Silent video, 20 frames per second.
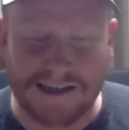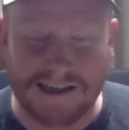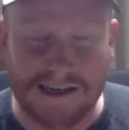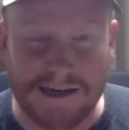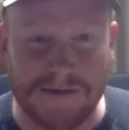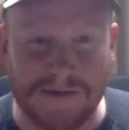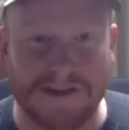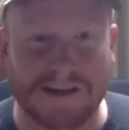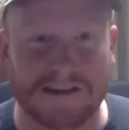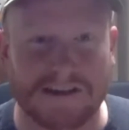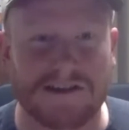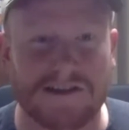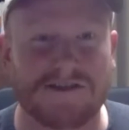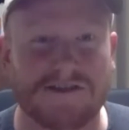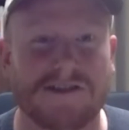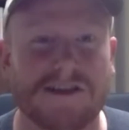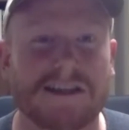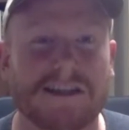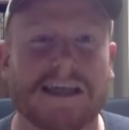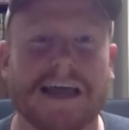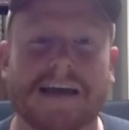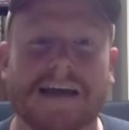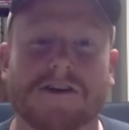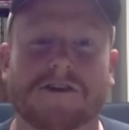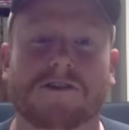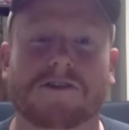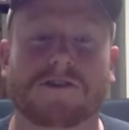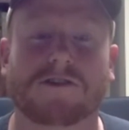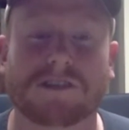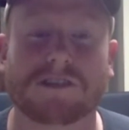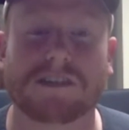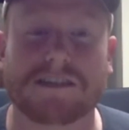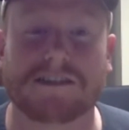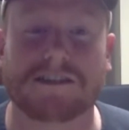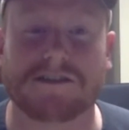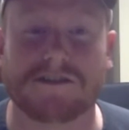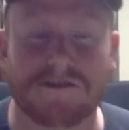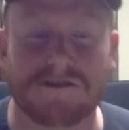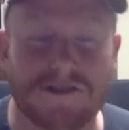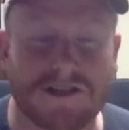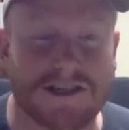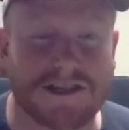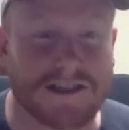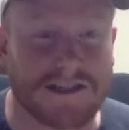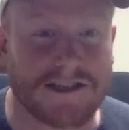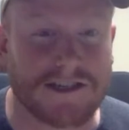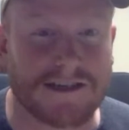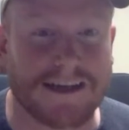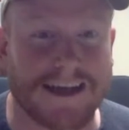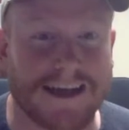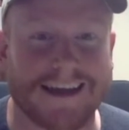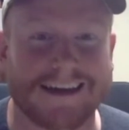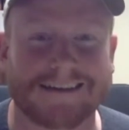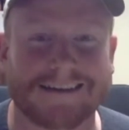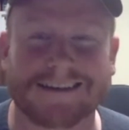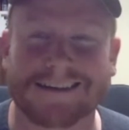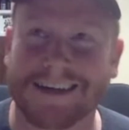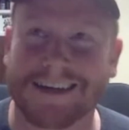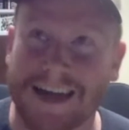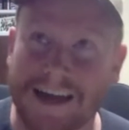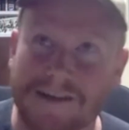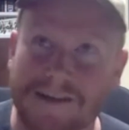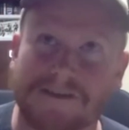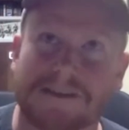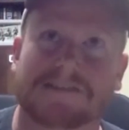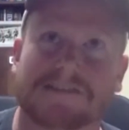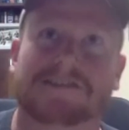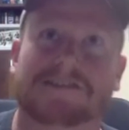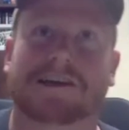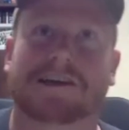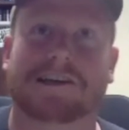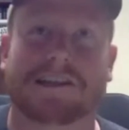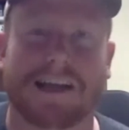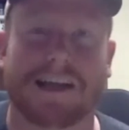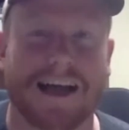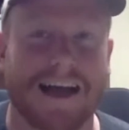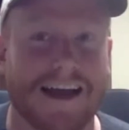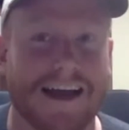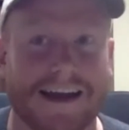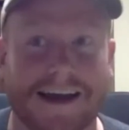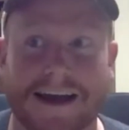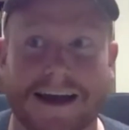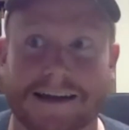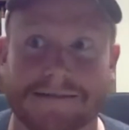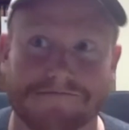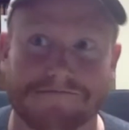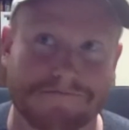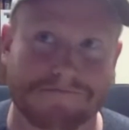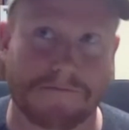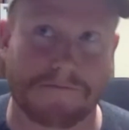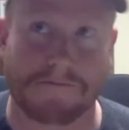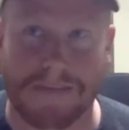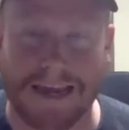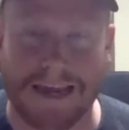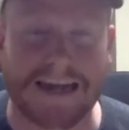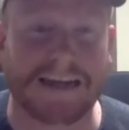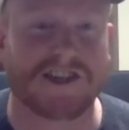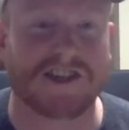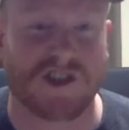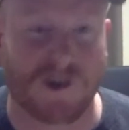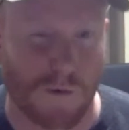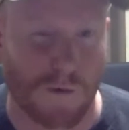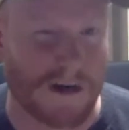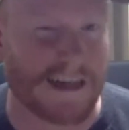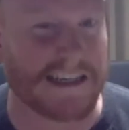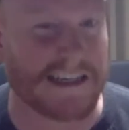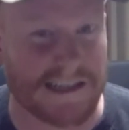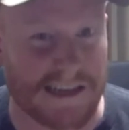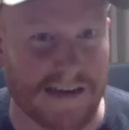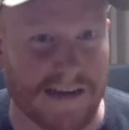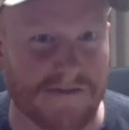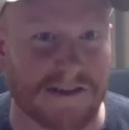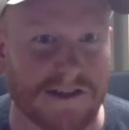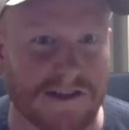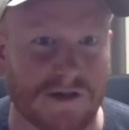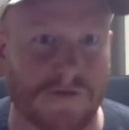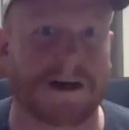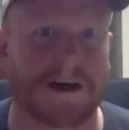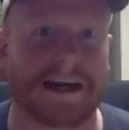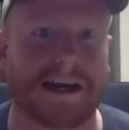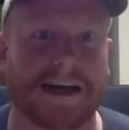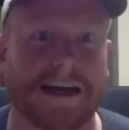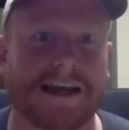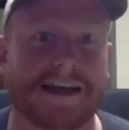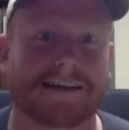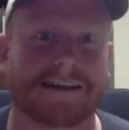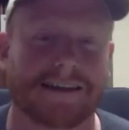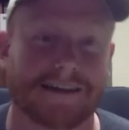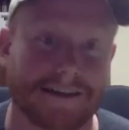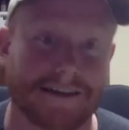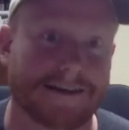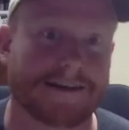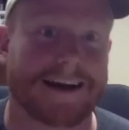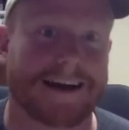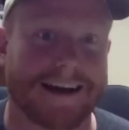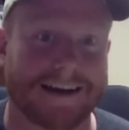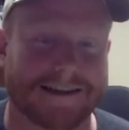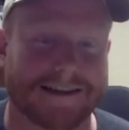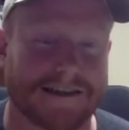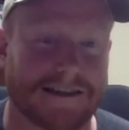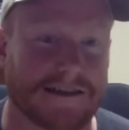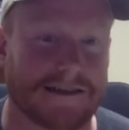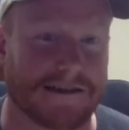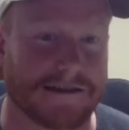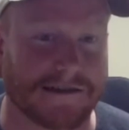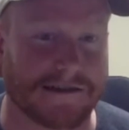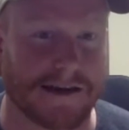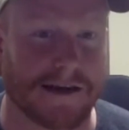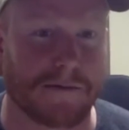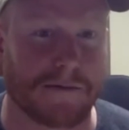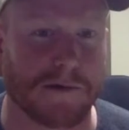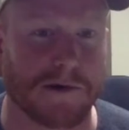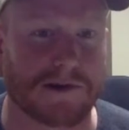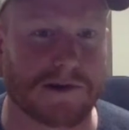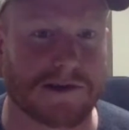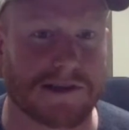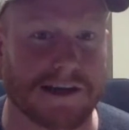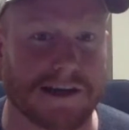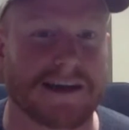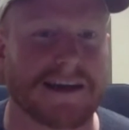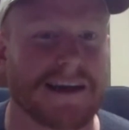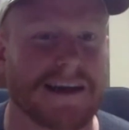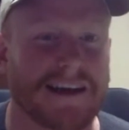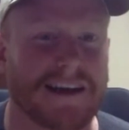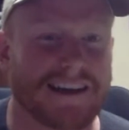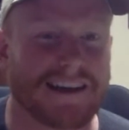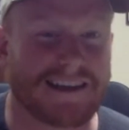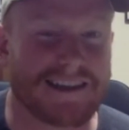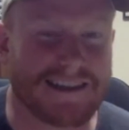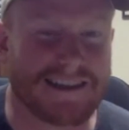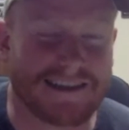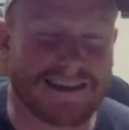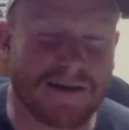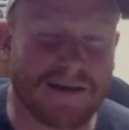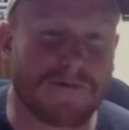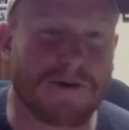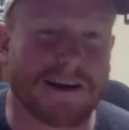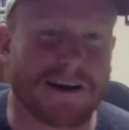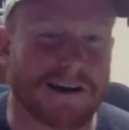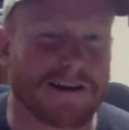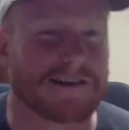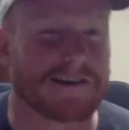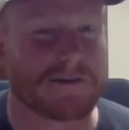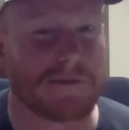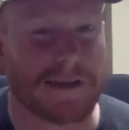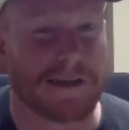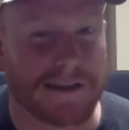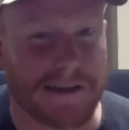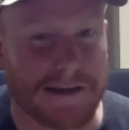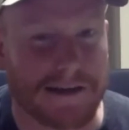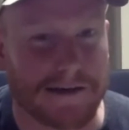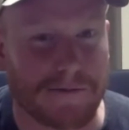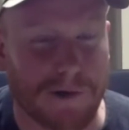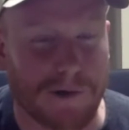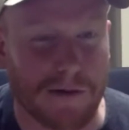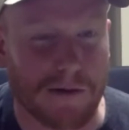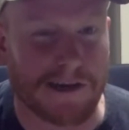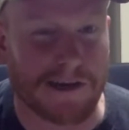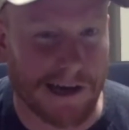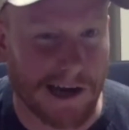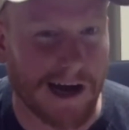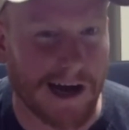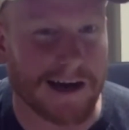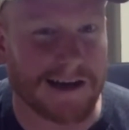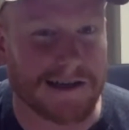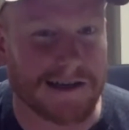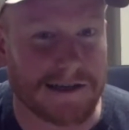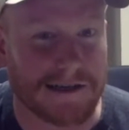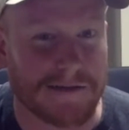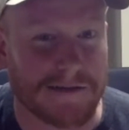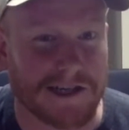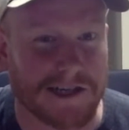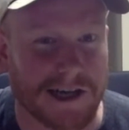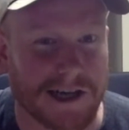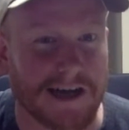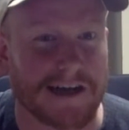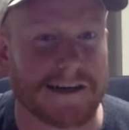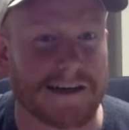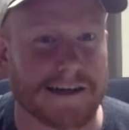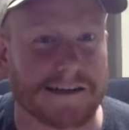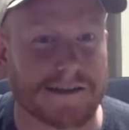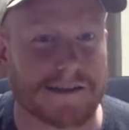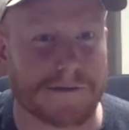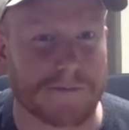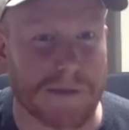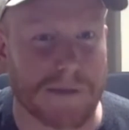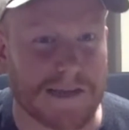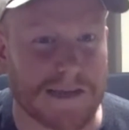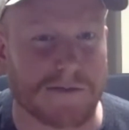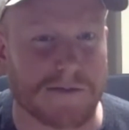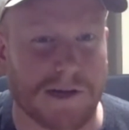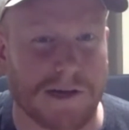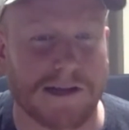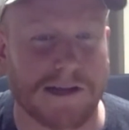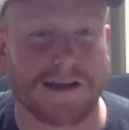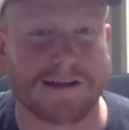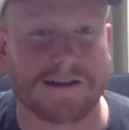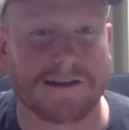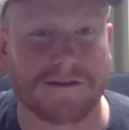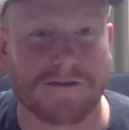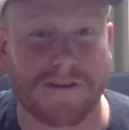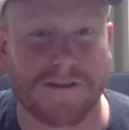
scheme of things, do you think that early usage and kind of his decline at age 27, 28, that you could kind of see in his numbers, like, is that what ultimately probably cost him a shot at the Baseball Hall of